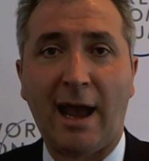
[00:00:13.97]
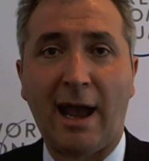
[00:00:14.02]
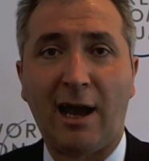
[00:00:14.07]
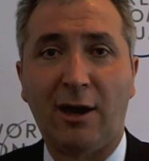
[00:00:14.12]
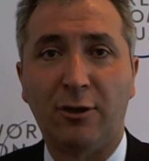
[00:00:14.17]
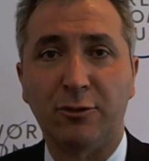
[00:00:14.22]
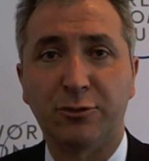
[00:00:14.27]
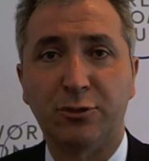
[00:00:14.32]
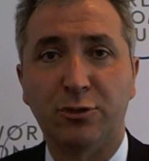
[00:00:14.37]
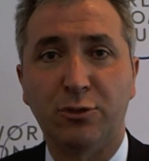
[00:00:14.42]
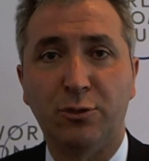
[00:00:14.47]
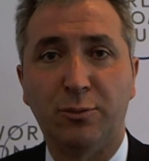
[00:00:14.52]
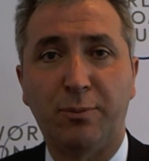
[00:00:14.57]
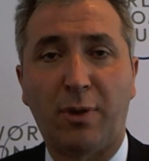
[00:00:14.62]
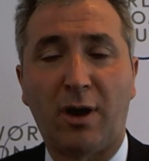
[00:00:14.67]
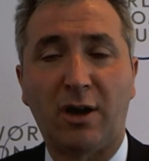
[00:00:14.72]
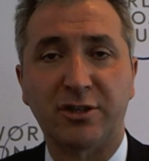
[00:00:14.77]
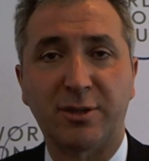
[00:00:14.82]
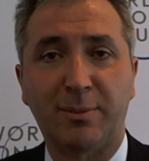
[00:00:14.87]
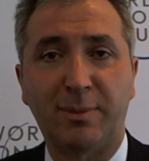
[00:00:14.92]
how to
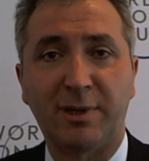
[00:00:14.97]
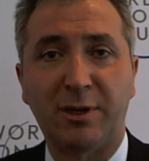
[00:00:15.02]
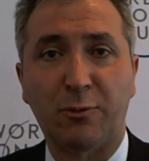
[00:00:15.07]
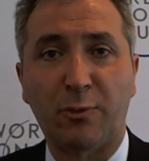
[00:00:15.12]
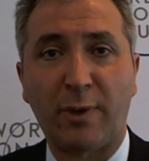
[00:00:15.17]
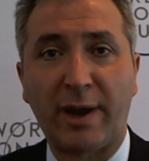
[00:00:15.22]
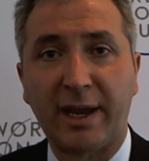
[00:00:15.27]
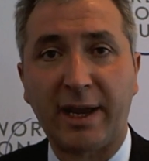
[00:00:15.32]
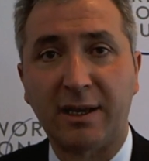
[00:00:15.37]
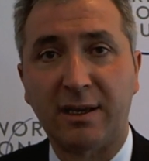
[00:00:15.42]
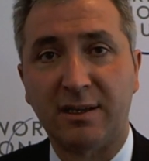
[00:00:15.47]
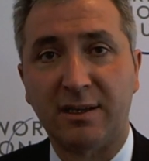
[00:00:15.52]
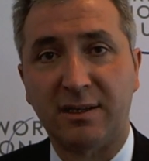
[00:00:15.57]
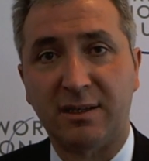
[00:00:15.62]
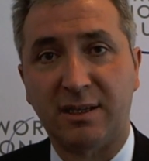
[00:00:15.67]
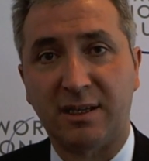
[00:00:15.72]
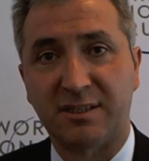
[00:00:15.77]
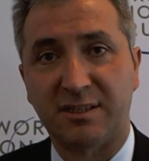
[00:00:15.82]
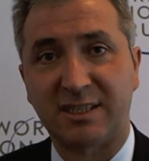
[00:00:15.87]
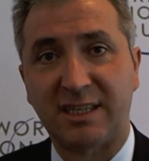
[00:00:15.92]
possibly rank
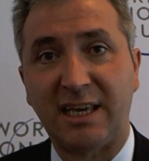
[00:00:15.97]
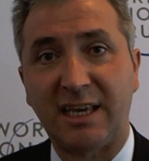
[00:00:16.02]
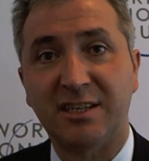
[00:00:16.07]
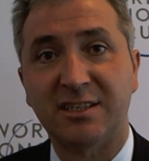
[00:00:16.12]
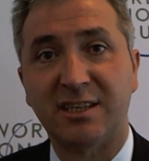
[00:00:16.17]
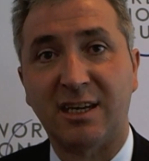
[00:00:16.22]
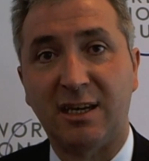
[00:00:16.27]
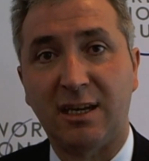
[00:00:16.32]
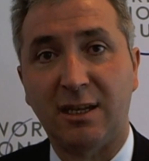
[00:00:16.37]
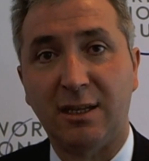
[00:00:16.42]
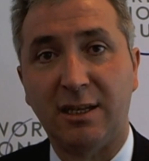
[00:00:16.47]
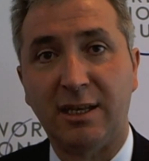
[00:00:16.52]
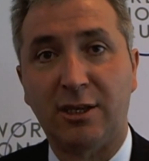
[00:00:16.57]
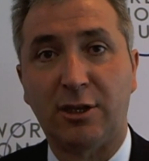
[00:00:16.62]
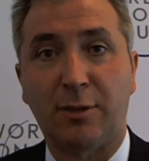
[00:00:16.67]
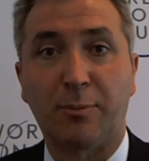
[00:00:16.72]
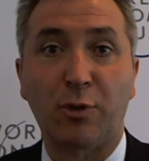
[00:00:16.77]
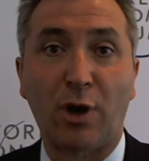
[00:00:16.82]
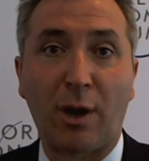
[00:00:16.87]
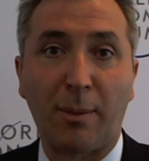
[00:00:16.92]
the states in India,
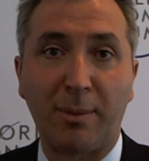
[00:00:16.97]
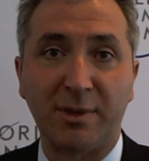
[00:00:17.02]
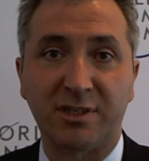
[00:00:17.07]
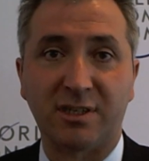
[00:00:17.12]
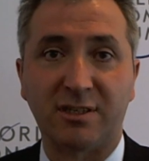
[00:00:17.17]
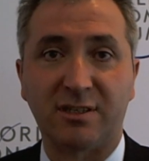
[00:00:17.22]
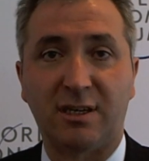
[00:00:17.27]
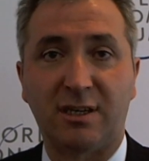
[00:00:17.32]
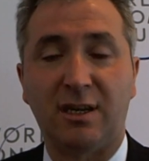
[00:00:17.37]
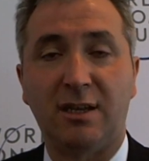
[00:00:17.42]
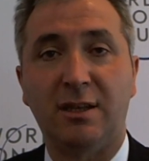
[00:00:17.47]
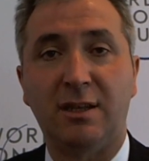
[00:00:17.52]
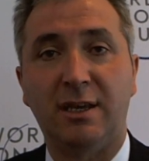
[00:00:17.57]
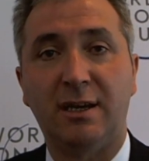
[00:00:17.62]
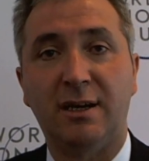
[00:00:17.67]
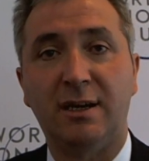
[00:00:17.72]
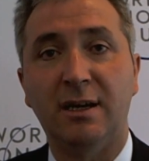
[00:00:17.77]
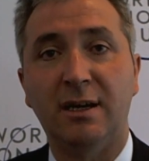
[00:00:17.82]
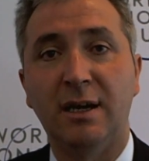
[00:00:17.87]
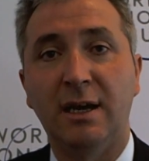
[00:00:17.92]
the provinces in
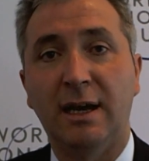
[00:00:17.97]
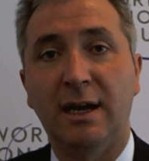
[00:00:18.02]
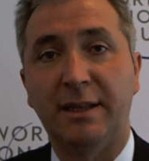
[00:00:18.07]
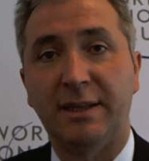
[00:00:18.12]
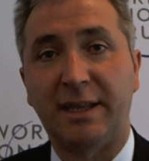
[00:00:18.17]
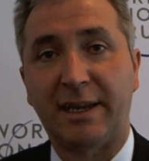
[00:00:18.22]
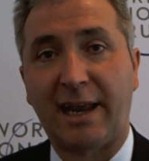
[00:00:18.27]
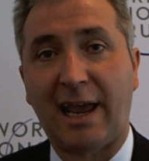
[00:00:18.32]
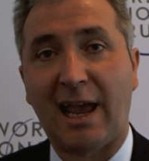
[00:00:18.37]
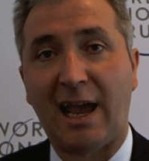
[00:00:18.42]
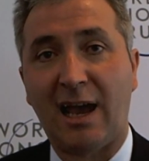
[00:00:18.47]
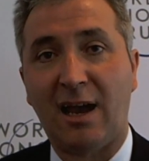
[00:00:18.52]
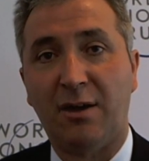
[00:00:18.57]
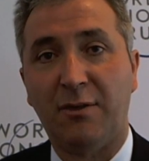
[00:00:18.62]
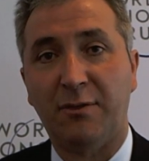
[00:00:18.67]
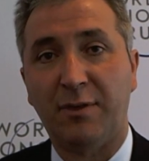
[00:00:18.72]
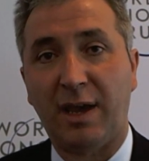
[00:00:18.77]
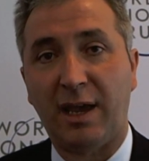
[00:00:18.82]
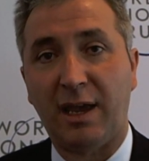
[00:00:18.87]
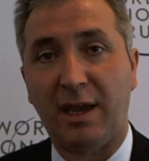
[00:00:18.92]
India that
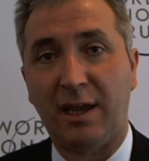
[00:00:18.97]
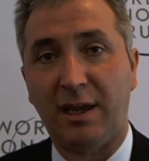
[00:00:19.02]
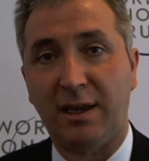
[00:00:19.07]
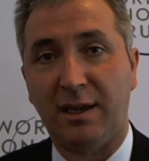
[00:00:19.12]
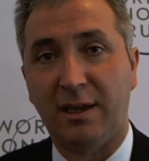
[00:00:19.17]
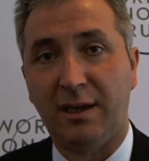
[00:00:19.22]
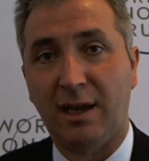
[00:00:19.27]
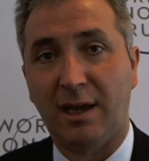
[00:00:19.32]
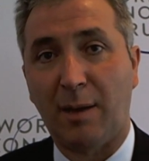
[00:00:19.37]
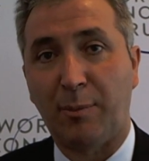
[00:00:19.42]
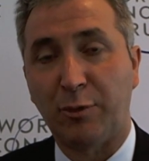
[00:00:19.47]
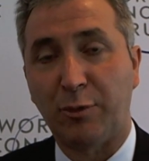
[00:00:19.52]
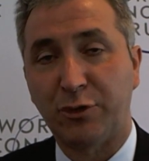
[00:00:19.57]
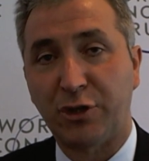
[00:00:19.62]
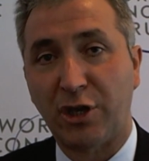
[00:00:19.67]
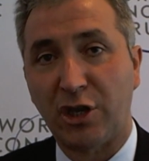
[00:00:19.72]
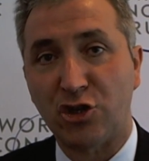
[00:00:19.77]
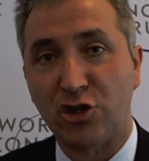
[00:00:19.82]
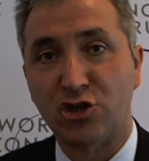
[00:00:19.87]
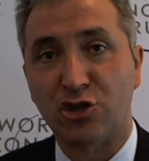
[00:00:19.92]
have a
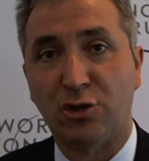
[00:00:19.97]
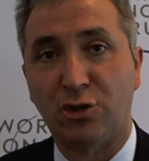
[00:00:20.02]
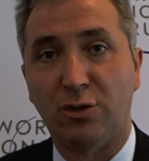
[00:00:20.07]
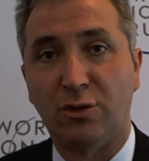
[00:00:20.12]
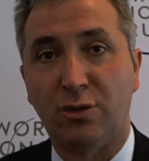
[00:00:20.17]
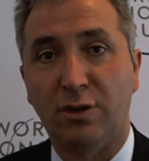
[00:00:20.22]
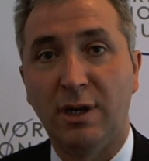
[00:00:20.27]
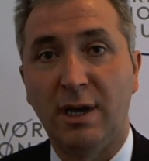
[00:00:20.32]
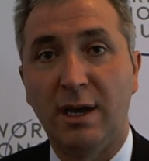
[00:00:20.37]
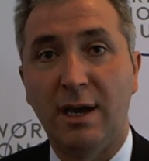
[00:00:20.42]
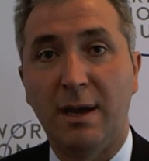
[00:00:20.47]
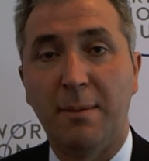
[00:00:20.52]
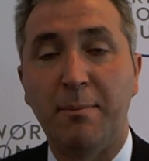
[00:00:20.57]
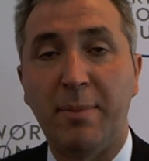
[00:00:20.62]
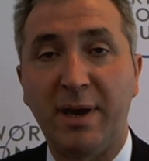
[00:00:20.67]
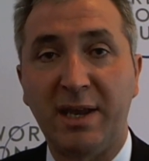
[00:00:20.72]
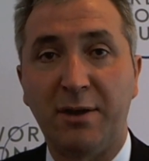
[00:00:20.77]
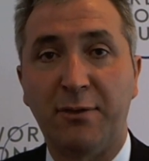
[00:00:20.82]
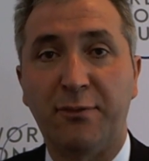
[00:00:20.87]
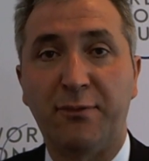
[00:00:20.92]
potential
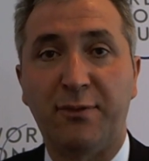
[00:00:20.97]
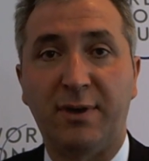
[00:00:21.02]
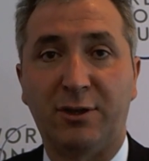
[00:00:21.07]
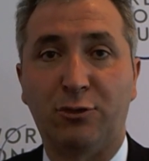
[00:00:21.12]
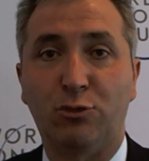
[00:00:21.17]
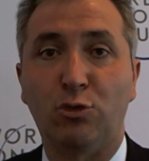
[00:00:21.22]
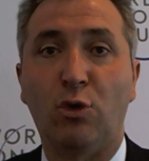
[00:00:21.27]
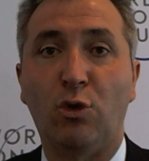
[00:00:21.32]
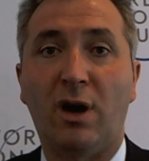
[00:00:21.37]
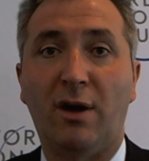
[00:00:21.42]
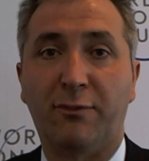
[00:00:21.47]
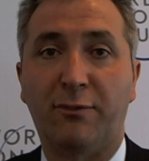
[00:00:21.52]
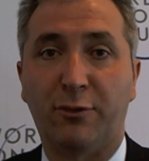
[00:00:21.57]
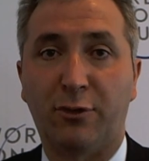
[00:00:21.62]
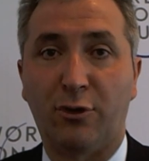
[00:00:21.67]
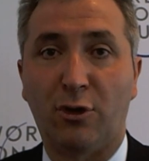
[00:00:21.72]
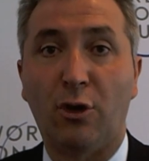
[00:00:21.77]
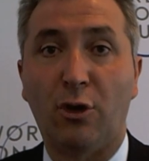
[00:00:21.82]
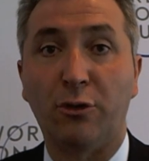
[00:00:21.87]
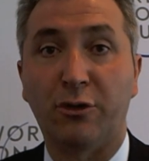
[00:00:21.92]
benefit to
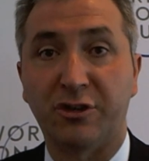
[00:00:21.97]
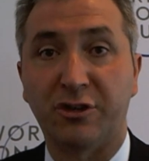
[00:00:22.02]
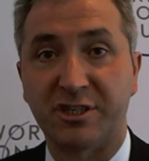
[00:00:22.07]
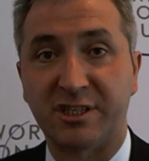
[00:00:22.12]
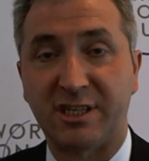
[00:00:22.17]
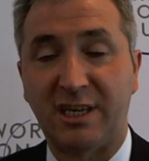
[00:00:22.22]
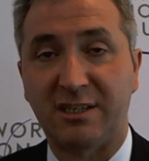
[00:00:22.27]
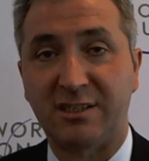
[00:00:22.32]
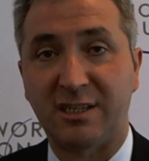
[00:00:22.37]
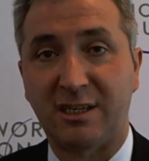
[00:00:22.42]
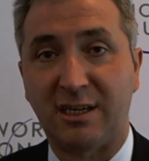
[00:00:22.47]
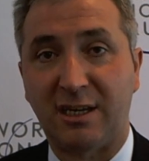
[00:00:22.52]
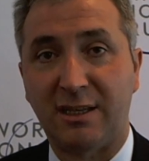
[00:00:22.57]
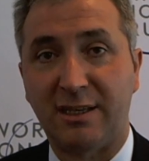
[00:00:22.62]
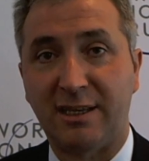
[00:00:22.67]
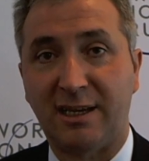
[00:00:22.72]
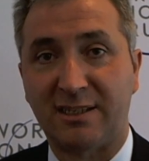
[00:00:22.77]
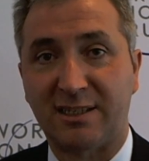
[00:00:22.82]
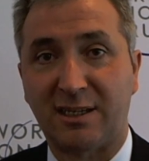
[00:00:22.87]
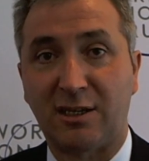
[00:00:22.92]
offer other states in
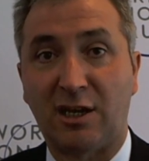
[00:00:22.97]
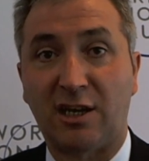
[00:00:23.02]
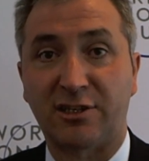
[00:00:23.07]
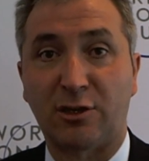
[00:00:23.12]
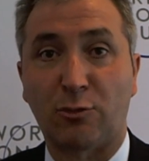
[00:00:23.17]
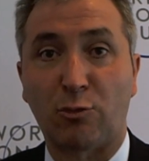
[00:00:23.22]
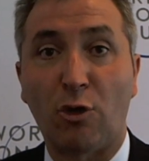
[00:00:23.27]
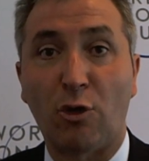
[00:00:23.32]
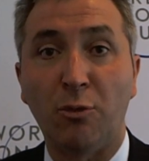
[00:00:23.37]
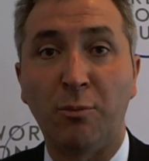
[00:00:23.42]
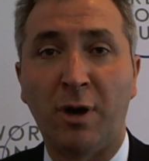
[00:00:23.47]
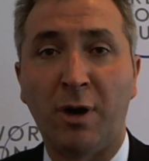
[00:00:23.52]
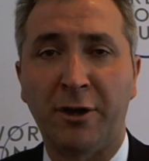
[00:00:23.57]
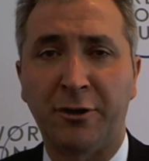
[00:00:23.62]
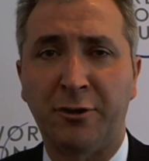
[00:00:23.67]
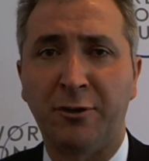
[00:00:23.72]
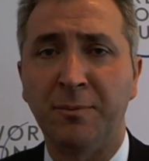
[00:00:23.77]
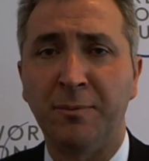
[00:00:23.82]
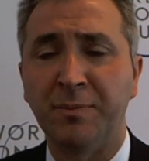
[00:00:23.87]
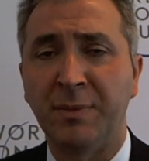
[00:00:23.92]
India as a role
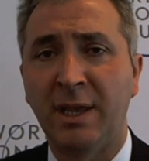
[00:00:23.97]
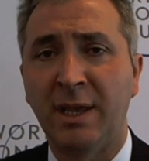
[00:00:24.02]
model.